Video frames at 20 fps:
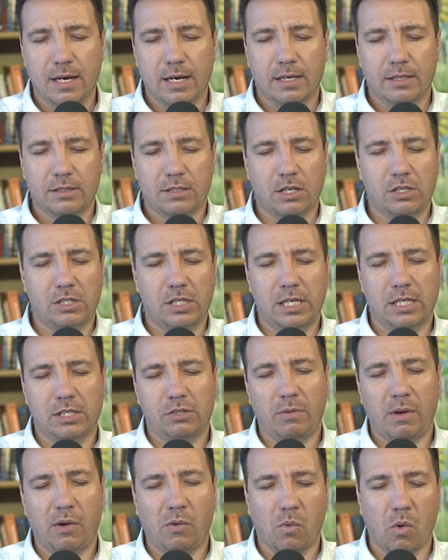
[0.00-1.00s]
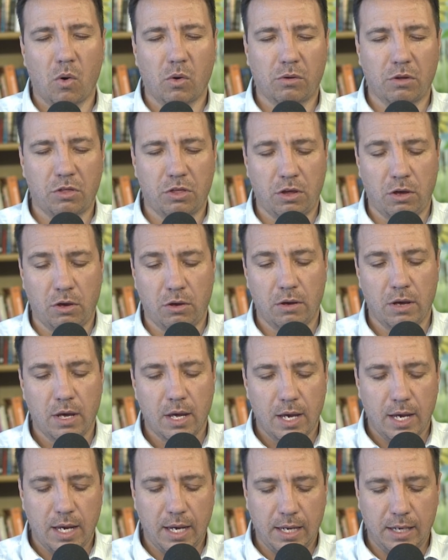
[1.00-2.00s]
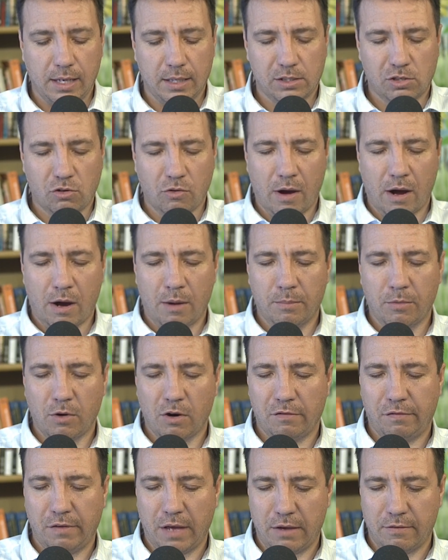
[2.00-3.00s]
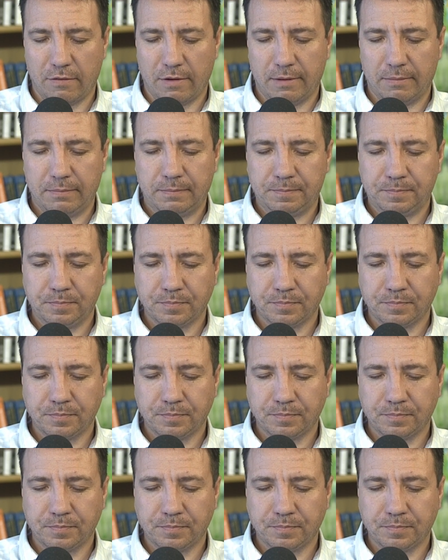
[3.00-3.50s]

And so, Jesus, we walk with you in this realm of heaven.